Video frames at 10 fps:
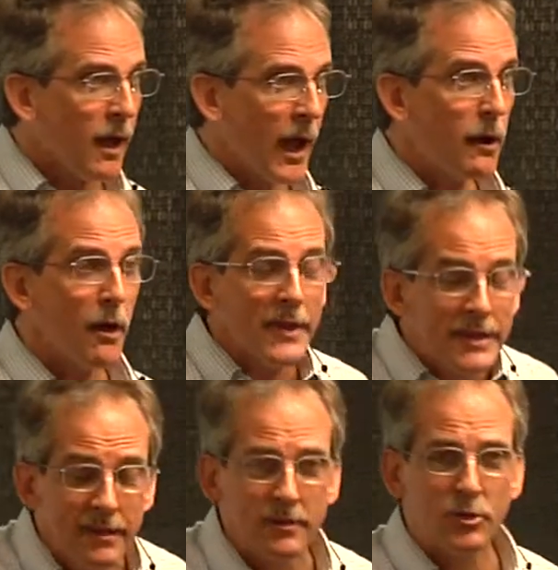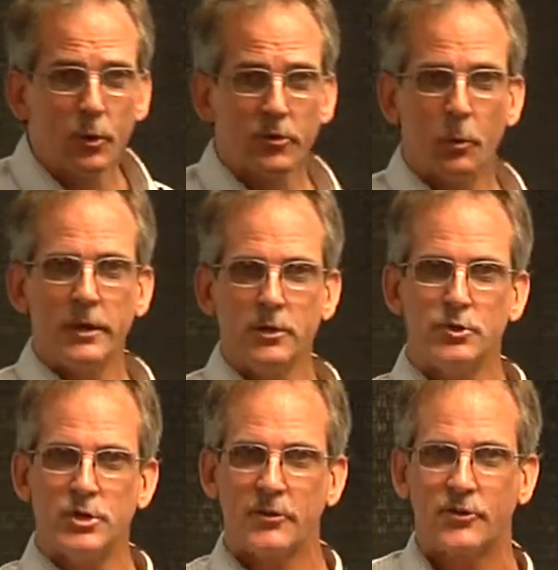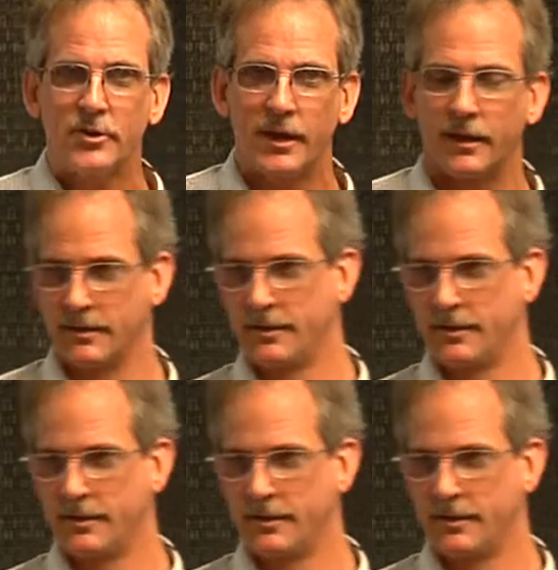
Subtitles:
And all they need to do is what you just did.